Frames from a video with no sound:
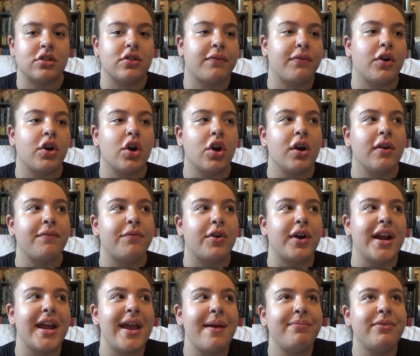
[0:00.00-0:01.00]
So
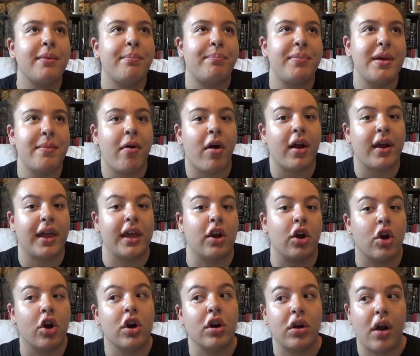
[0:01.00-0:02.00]
for him to be barking
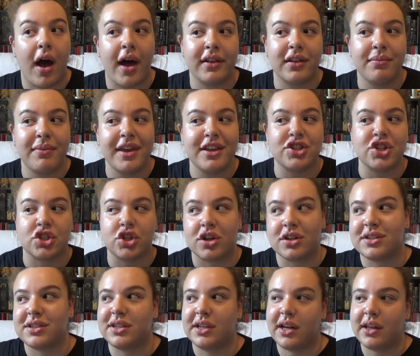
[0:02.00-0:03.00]
and her not to be, just
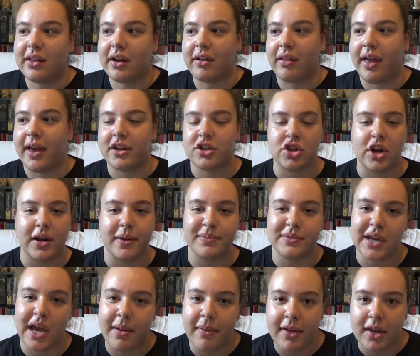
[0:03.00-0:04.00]
her sitting there like, shut up,
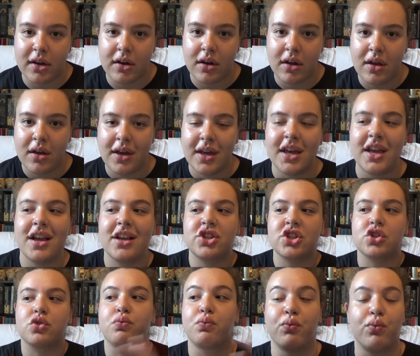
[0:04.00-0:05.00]
Simon, is
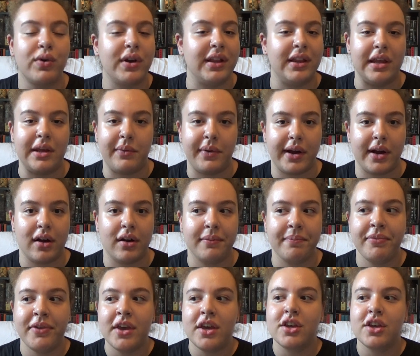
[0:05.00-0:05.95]
just really weird.